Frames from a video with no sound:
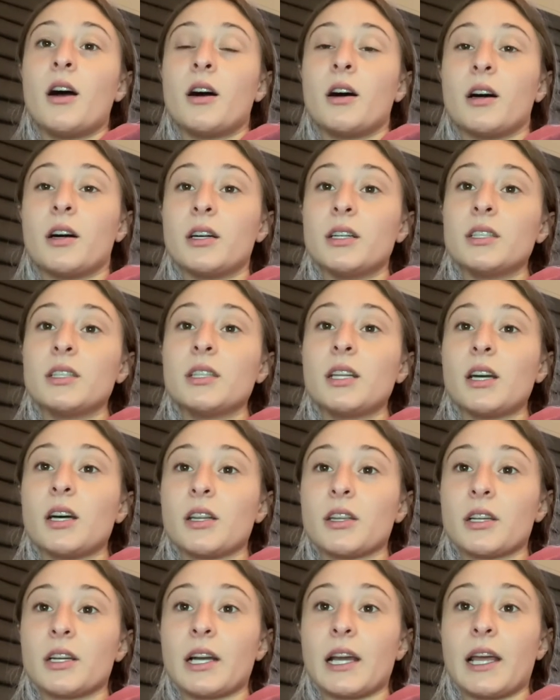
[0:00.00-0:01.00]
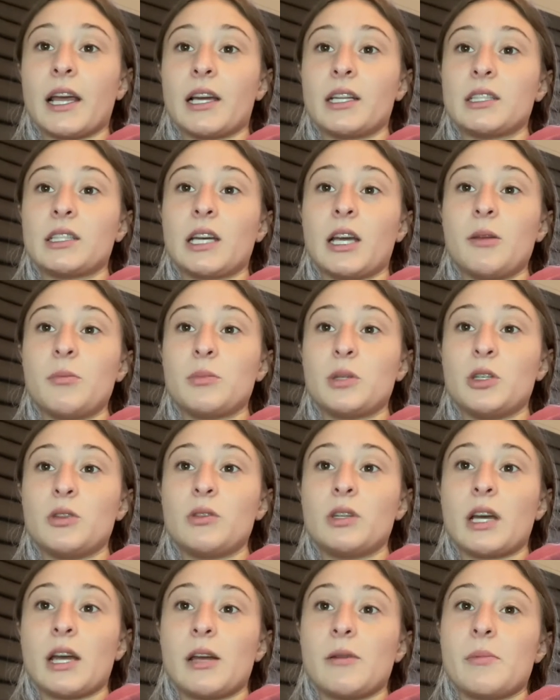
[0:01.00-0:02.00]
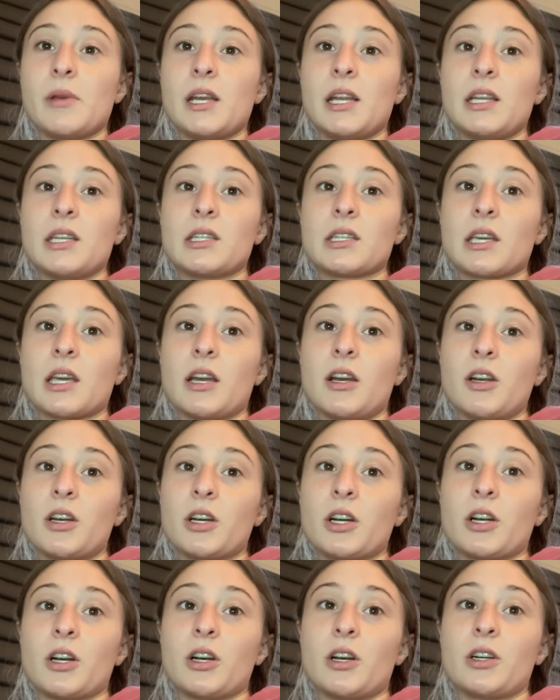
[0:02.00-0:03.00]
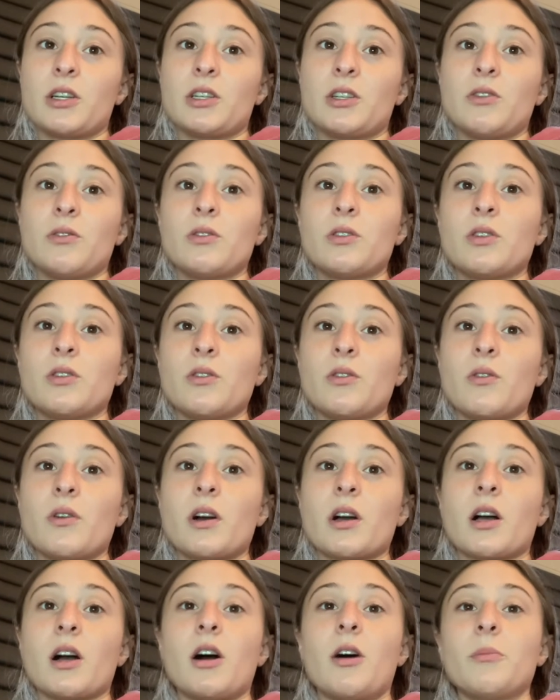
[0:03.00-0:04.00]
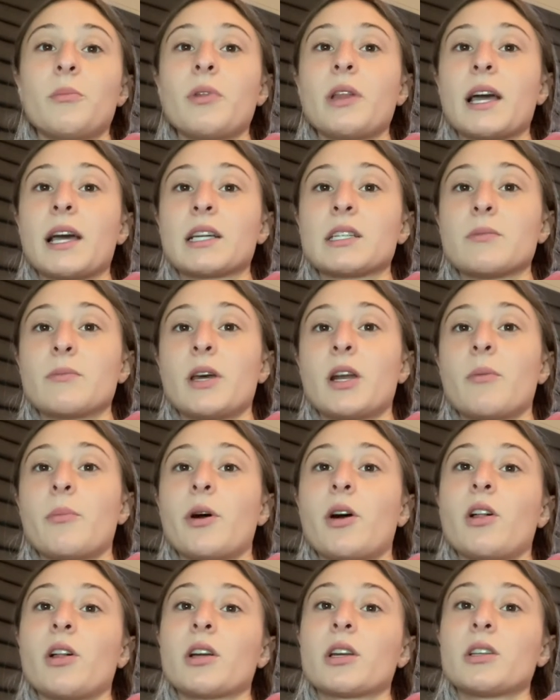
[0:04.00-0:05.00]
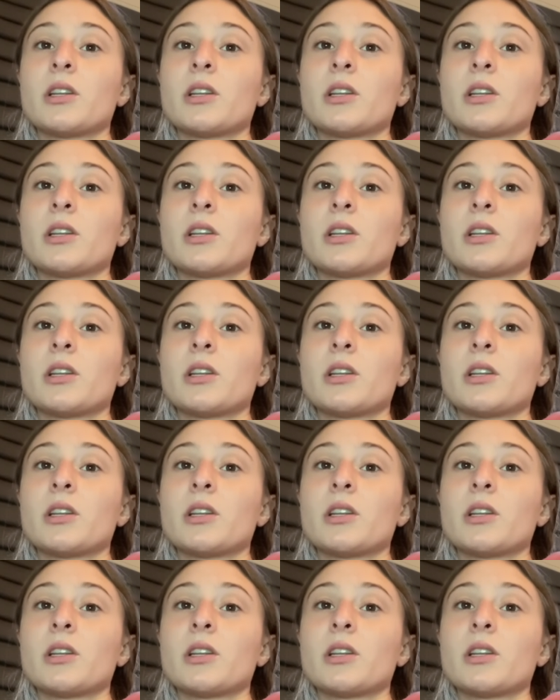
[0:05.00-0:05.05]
On the other hand, type 2 diabetes can occur due to a complex metabolic